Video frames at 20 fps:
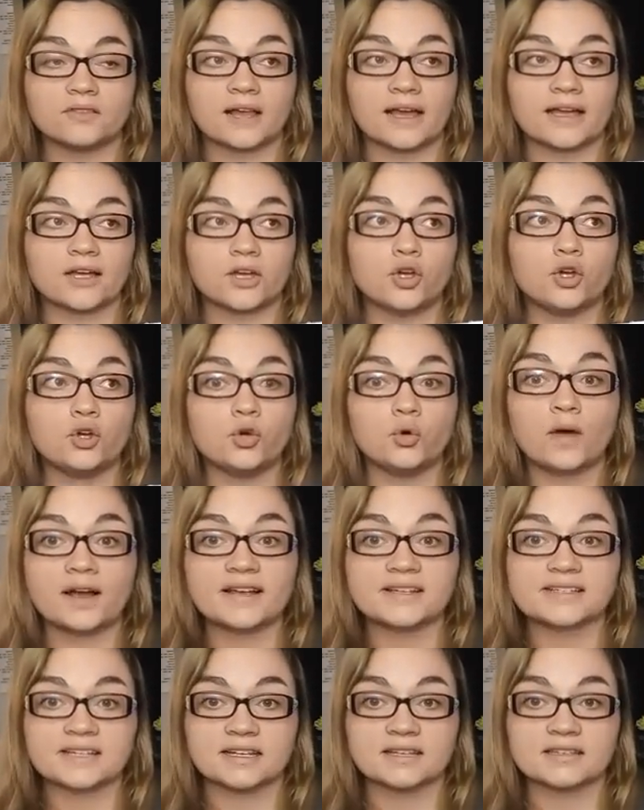like who I
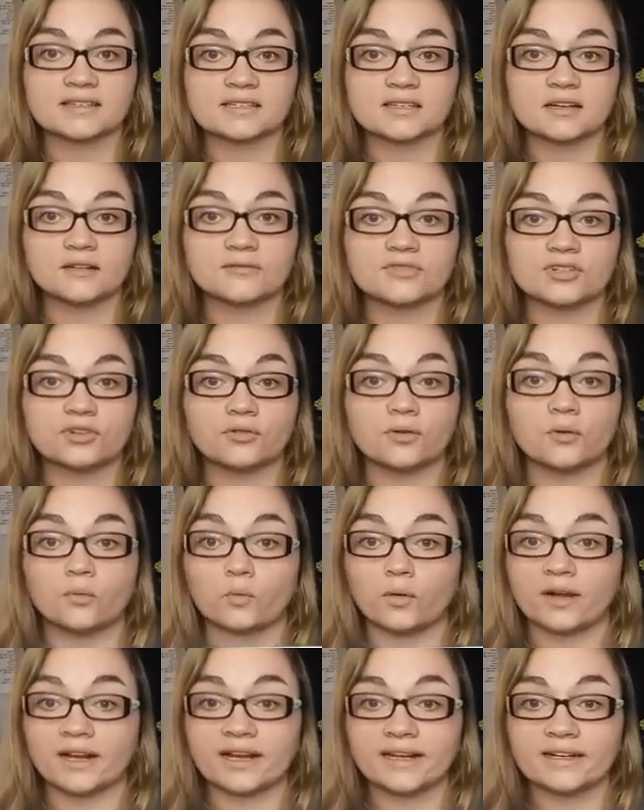sent stuff to and
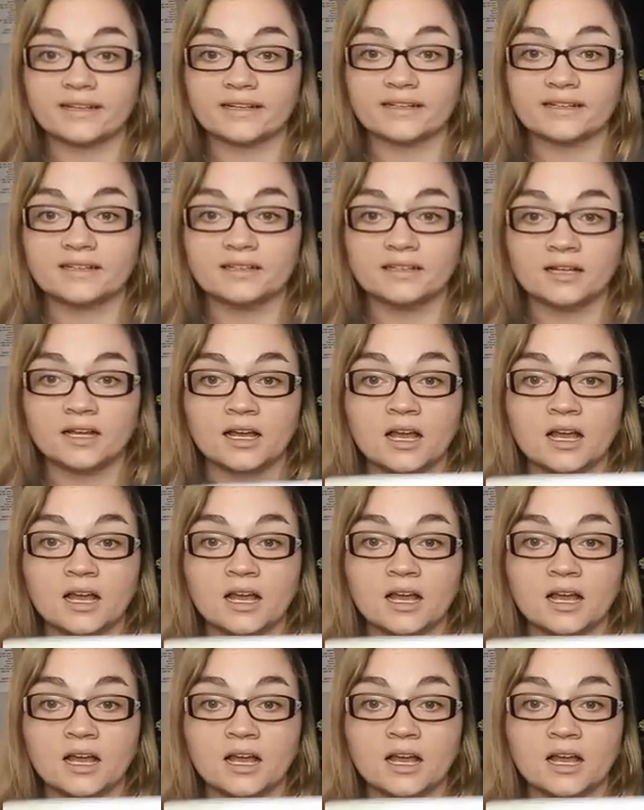when I did.